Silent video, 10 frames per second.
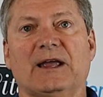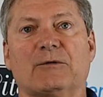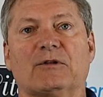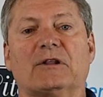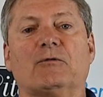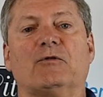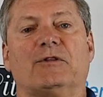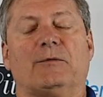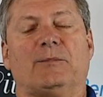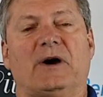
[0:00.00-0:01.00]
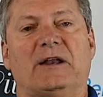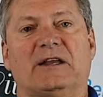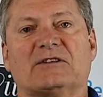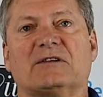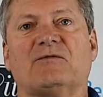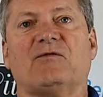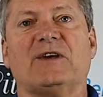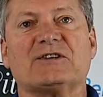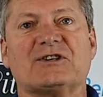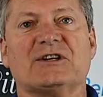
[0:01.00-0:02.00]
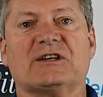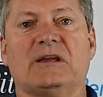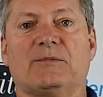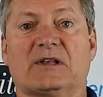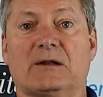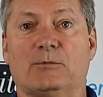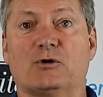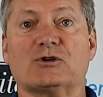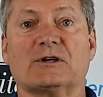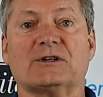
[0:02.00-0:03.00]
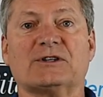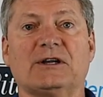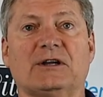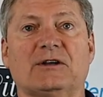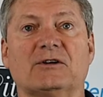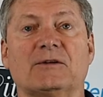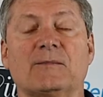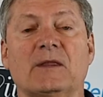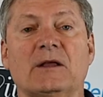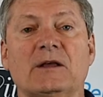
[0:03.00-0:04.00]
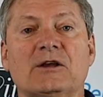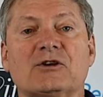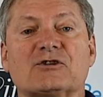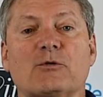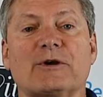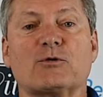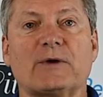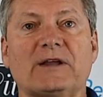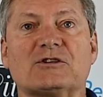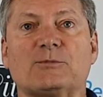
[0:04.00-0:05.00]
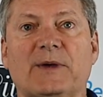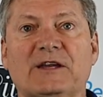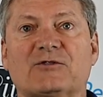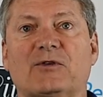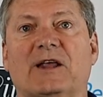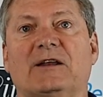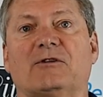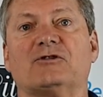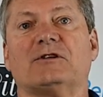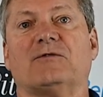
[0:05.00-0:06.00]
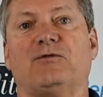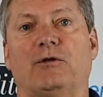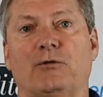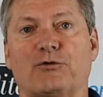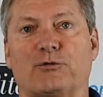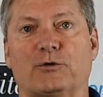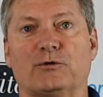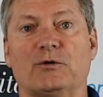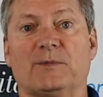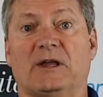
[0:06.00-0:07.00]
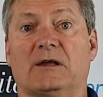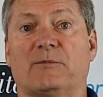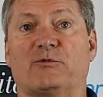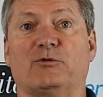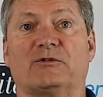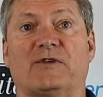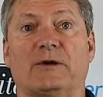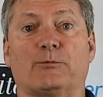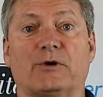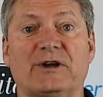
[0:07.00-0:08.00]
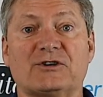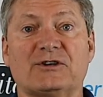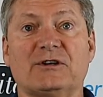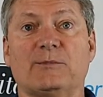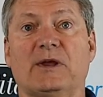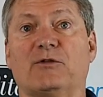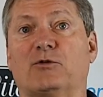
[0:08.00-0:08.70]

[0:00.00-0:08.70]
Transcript: And the body gets invested in keeping that emotion contained. So we create space for that energy to flow through. It may come through as vibration, it may